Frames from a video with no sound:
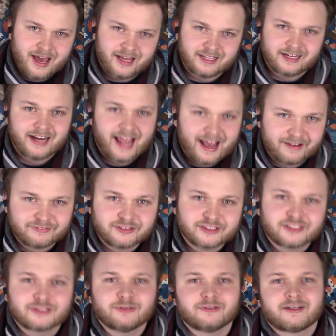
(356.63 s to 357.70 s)
And then after
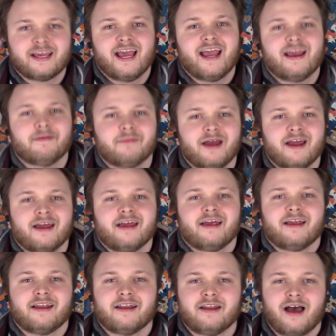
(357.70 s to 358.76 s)
school came,
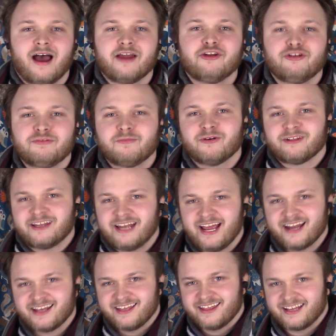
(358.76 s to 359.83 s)
and I knew more than
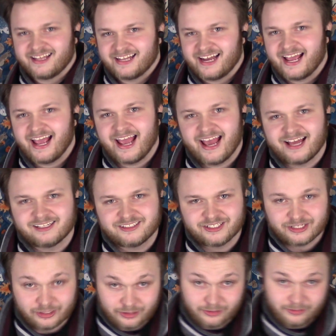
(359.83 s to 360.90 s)
anything that I had to
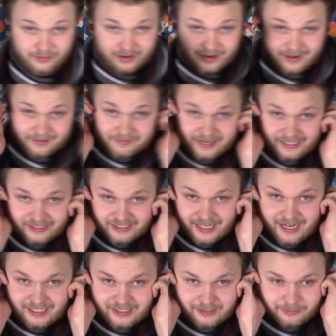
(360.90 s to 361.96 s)
go and meet
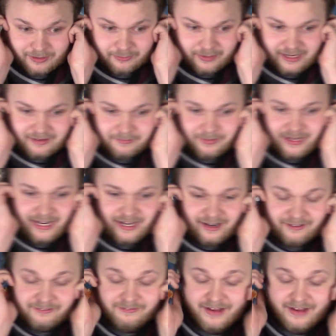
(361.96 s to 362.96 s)
Josh where we had planned on